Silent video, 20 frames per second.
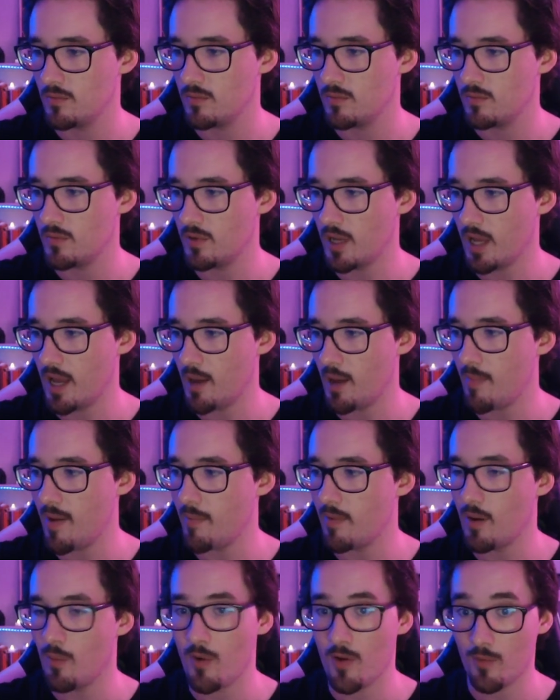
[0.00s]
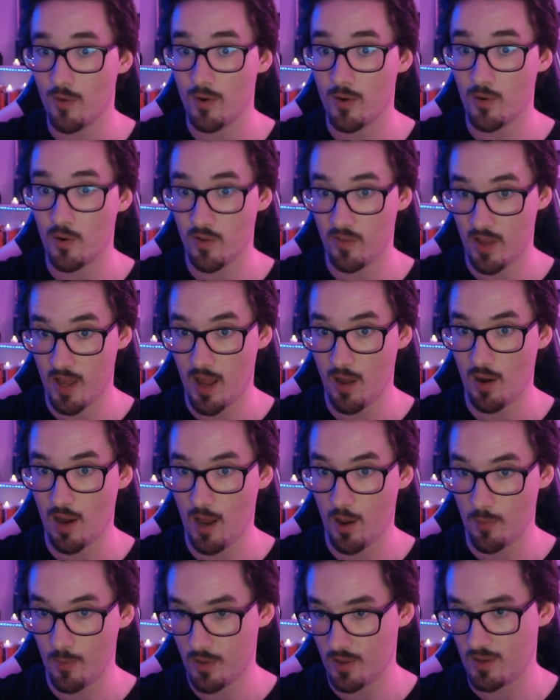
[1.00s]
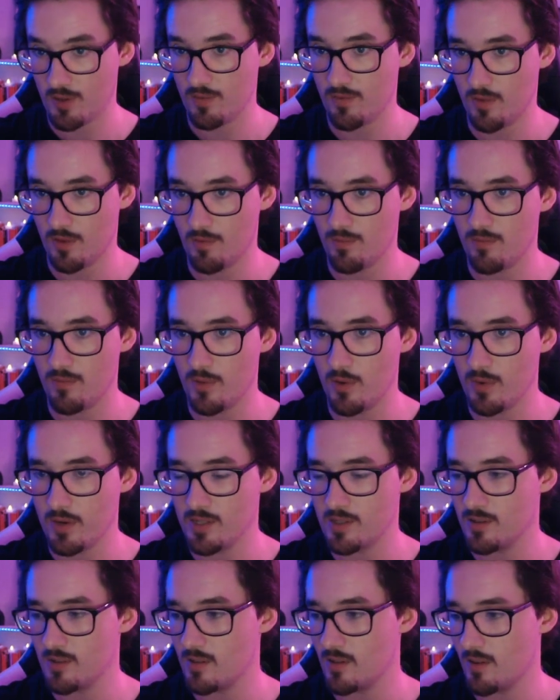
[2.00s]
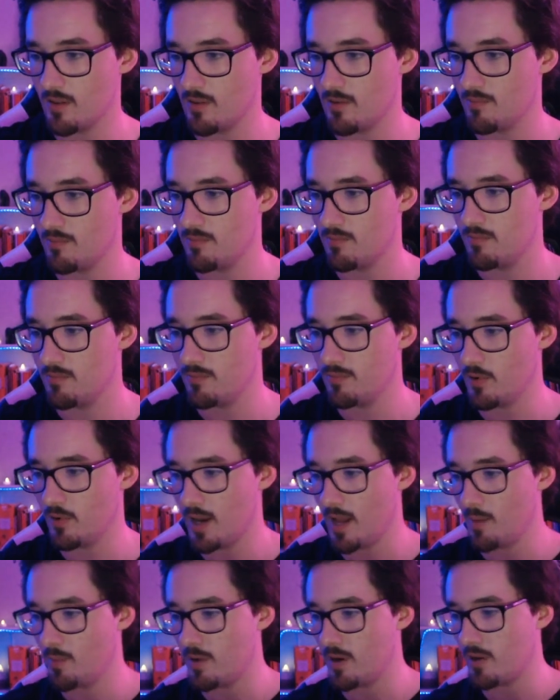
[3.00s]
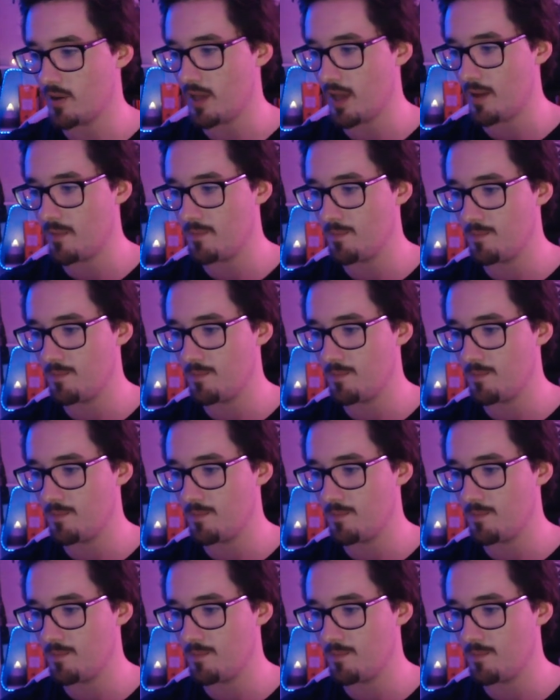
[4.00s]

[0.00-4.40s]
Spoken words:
Okay, maybe I won't read all of it out loud for the reasons that you point out, but okay.